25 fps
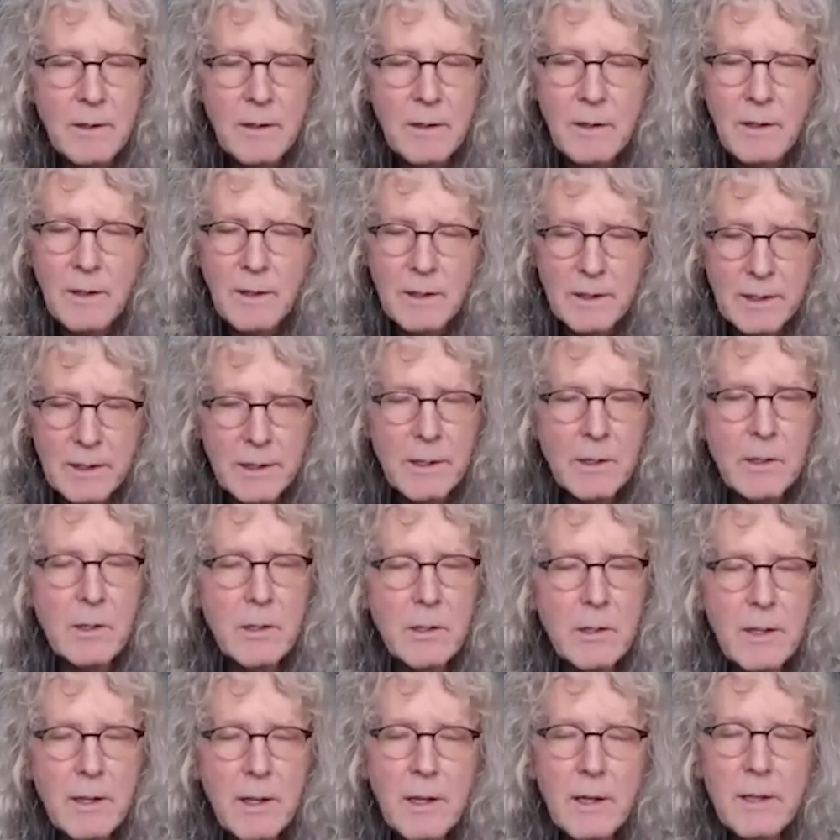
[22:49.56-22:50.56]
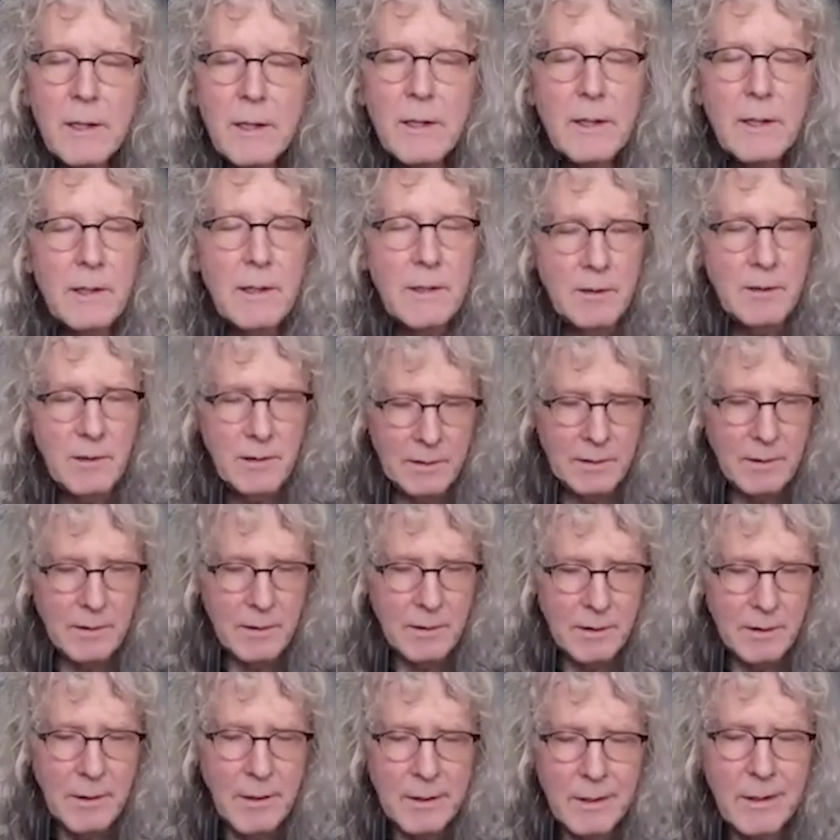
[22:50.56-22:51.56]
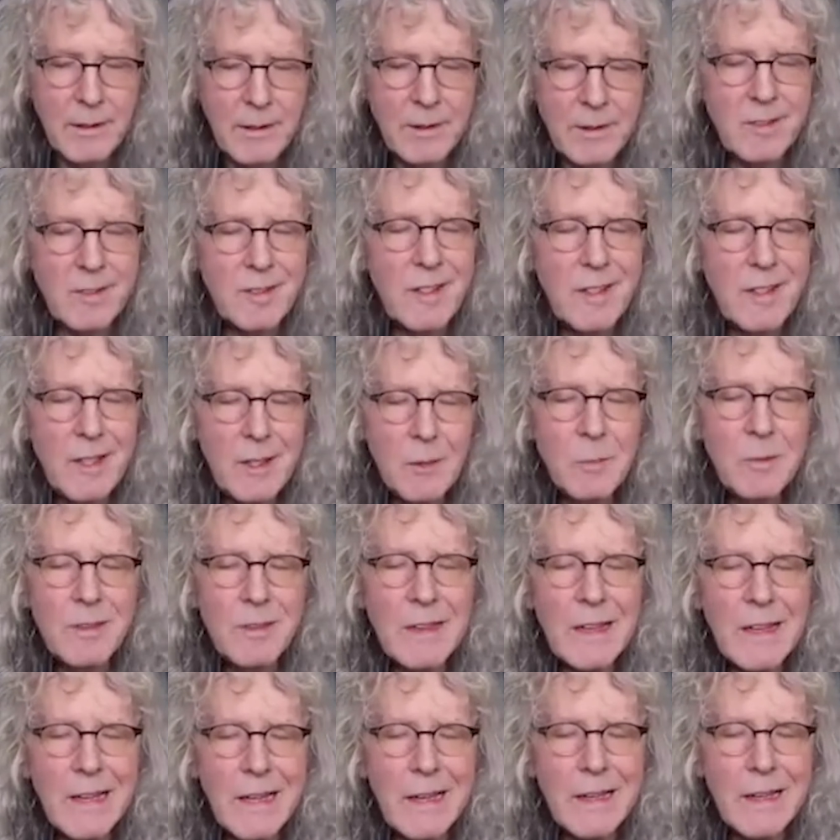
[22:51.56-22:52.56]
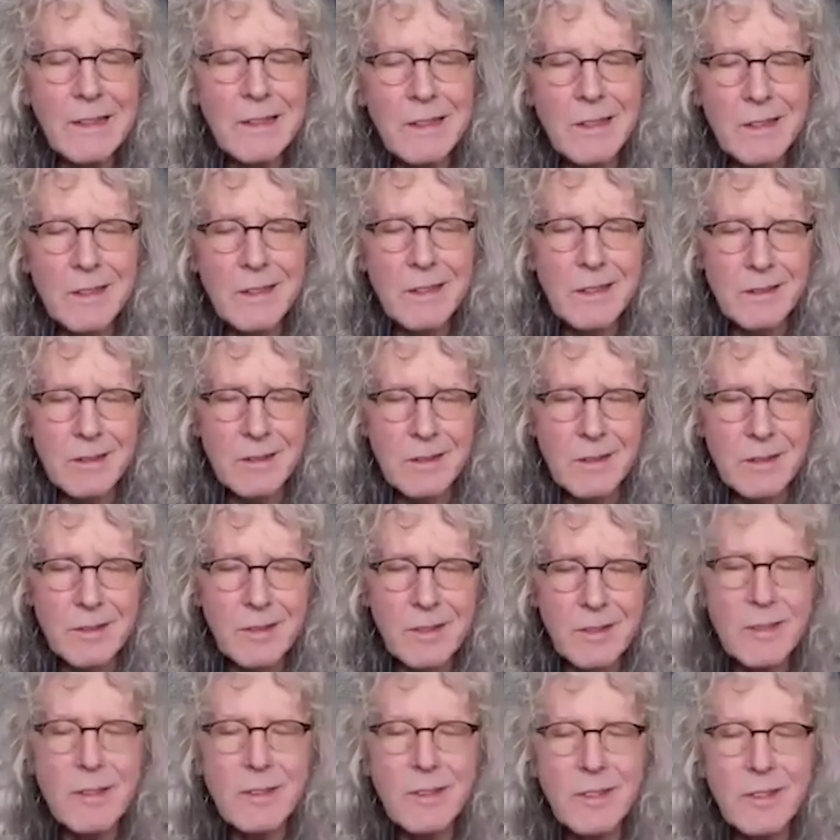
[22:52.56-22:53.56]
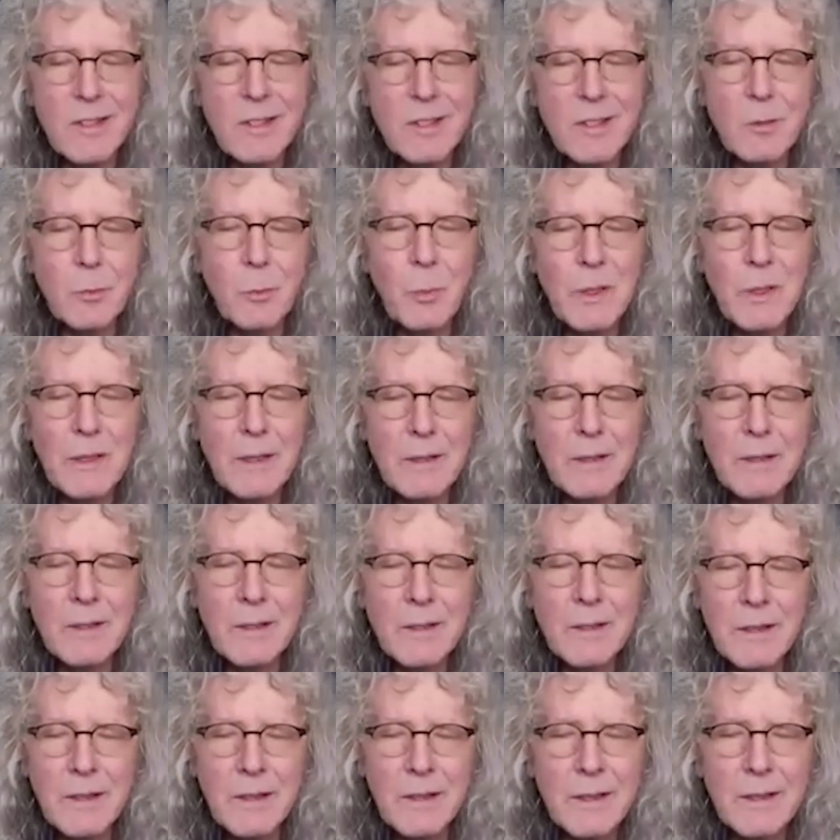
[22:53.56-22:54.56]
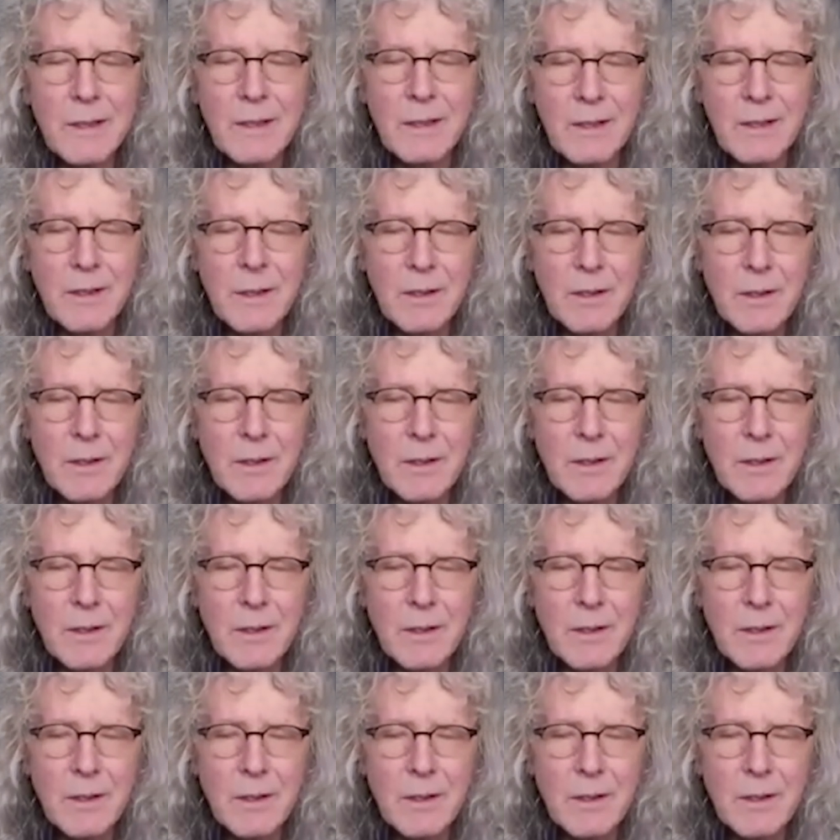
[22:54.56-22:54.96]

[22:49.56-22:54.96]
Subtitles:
Little darling, it seems like years since it's been clear.